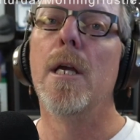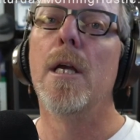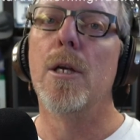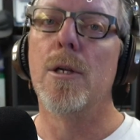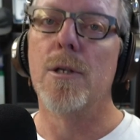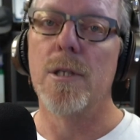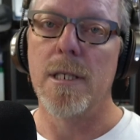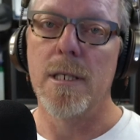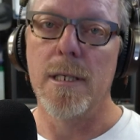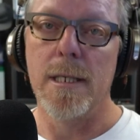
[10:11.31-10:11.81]

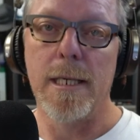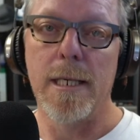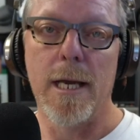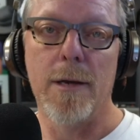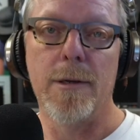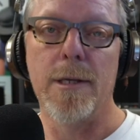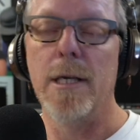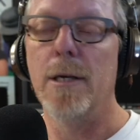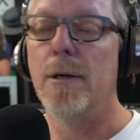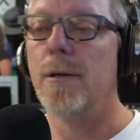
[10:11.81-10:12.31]
your city,
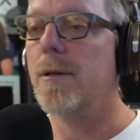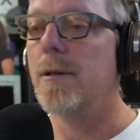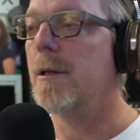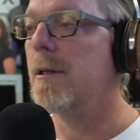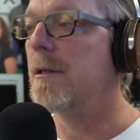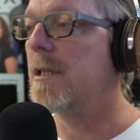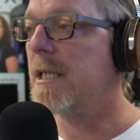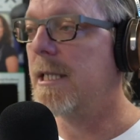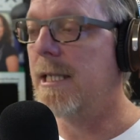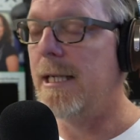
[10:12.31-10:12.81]
county
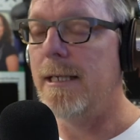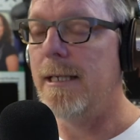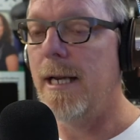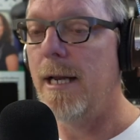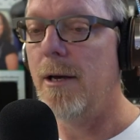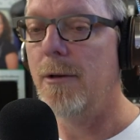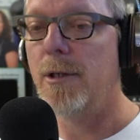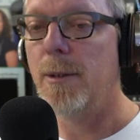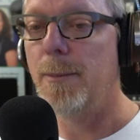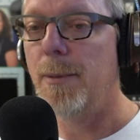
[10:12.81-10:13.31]
health, state
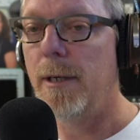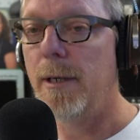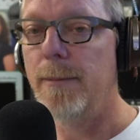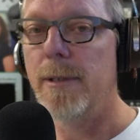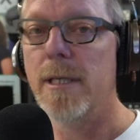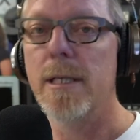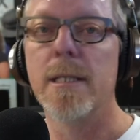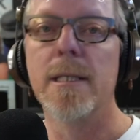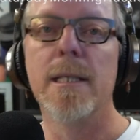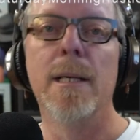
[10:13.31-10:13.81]
health
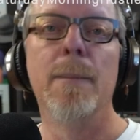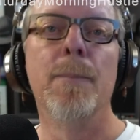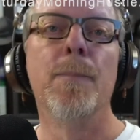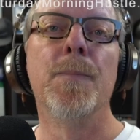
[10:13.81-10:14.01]
departments,